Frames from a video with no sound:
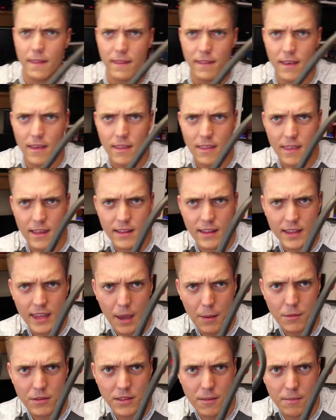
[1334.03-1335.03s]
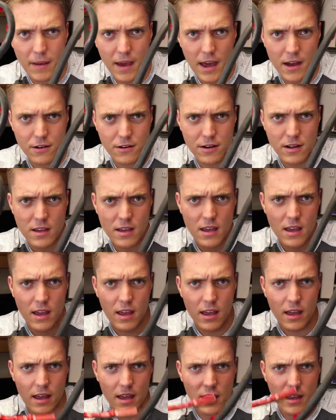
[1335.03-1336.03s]
The other thing that came with the battery
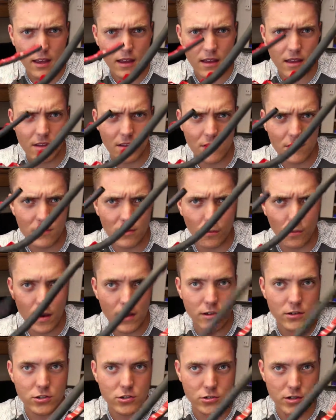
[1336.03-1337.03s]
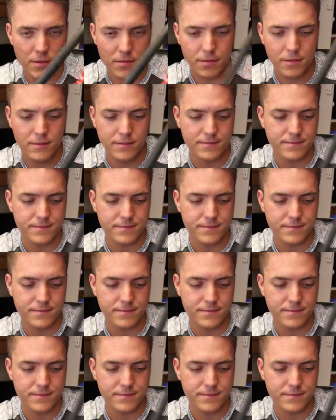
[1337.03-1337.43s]
is a weather strip.